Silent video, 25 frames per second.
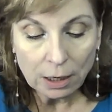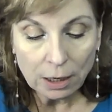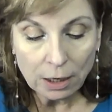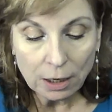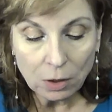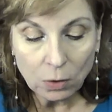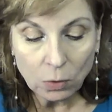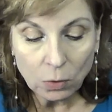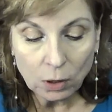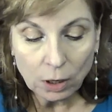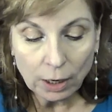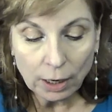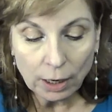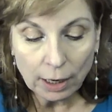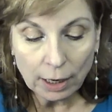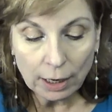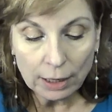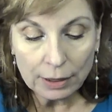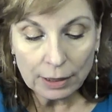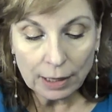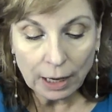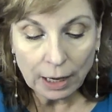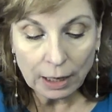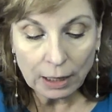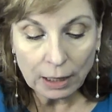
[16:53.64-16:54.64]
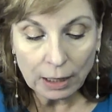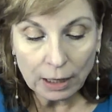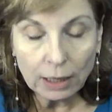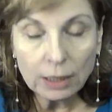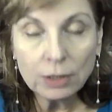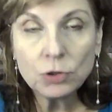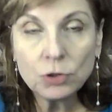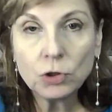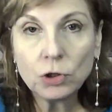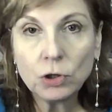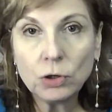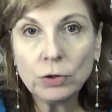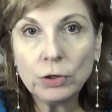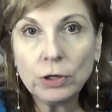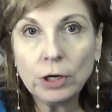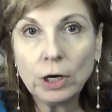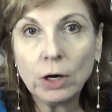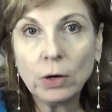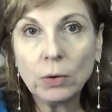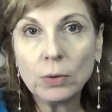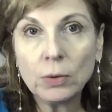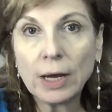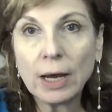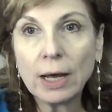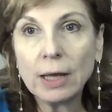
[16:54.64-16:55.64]
So in that case,
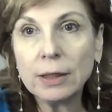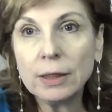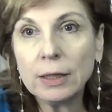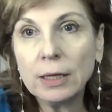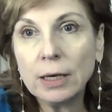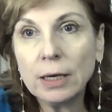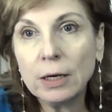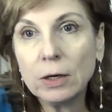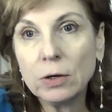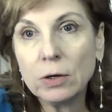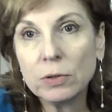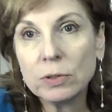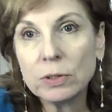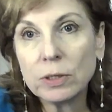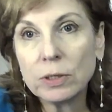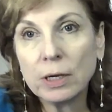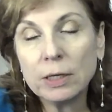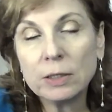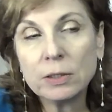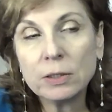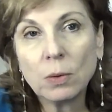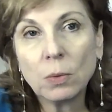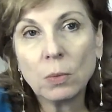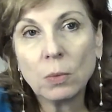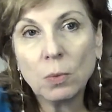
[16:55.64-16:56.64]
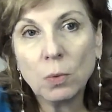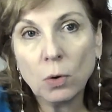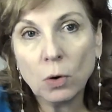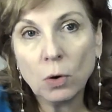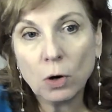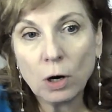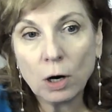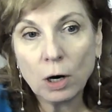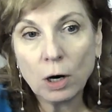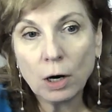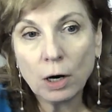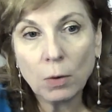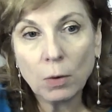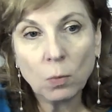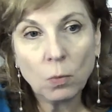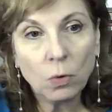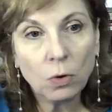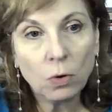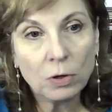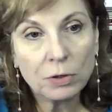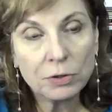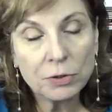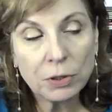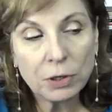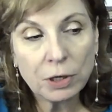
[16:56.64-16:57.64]
that it's a war.
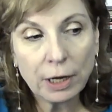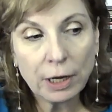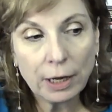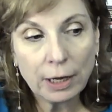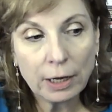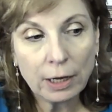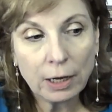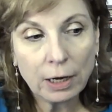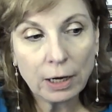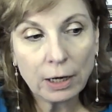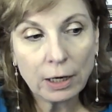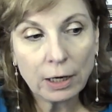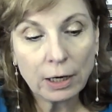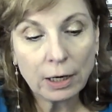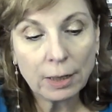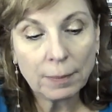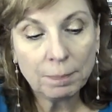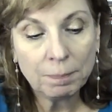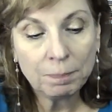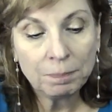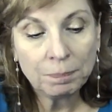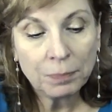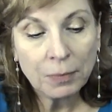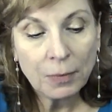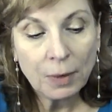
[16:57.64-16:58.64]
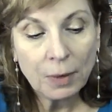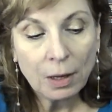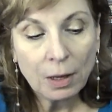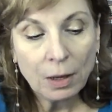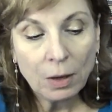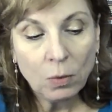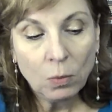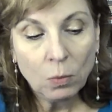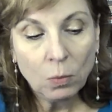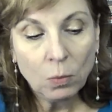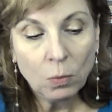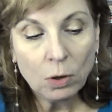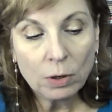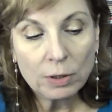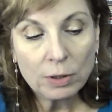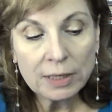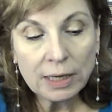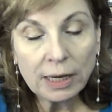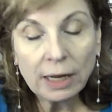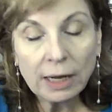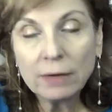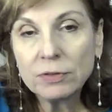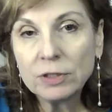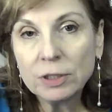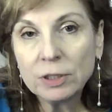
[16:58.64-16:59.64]
Wars are chaotic.
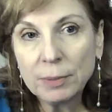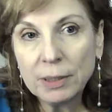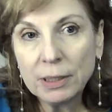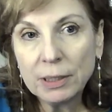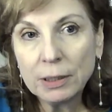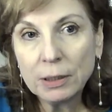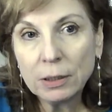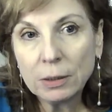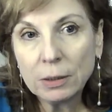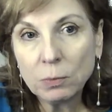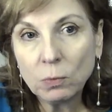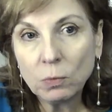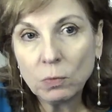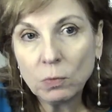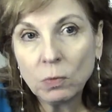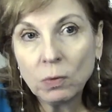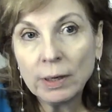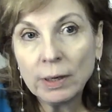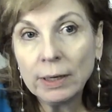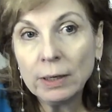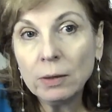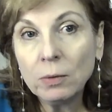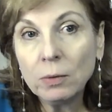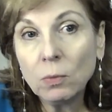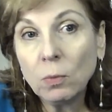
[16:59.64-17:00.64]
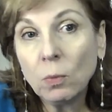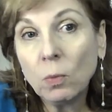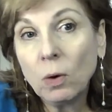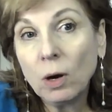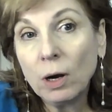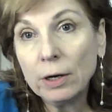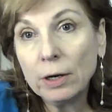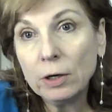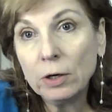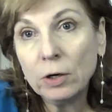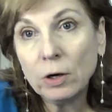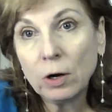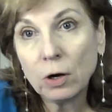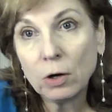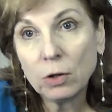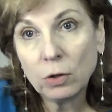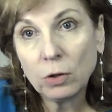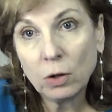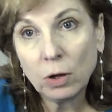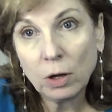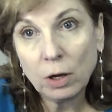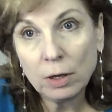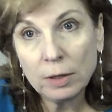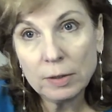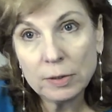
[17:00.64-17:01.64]
Wars have to be won
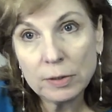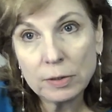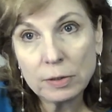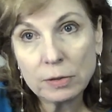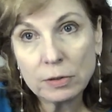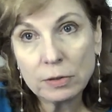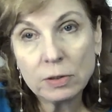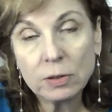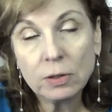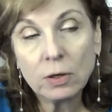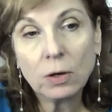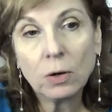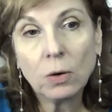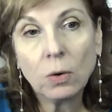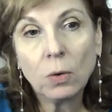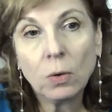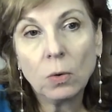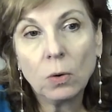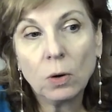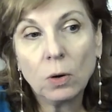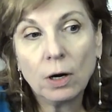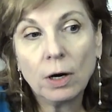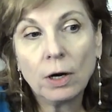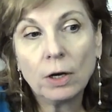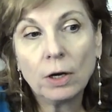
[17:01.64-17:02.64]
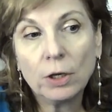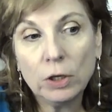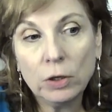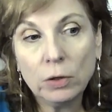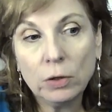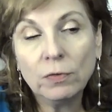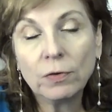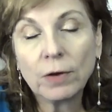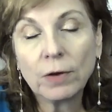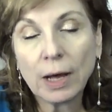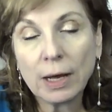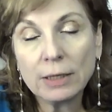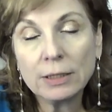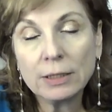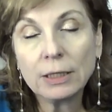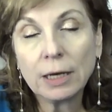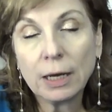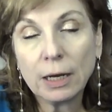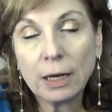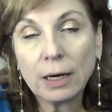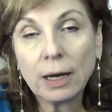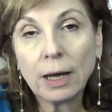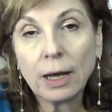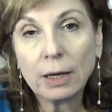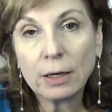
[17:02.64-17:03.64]
or lost, or you've got
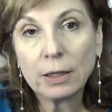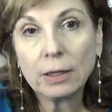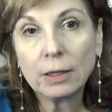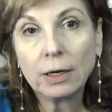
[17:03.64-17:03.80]
to get